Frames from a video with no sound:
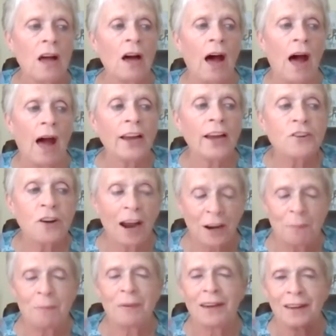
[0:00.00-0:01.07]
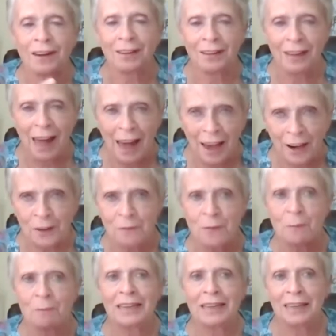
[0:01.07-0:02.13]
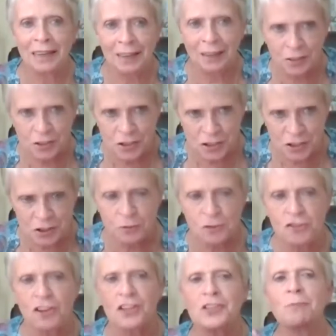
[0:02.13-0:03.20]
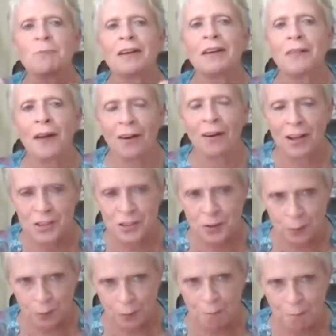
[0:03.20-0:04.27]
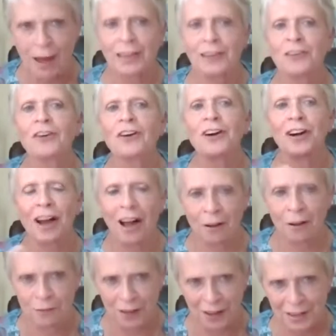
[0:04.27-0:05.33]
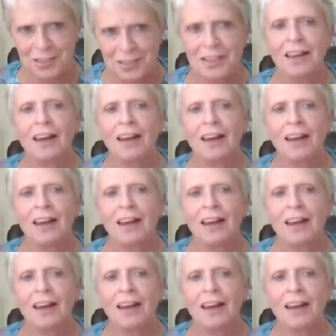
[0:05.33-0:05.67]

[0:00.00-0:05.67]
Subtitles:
I try to be at a lot of the meetings to just be there as the reminder of it.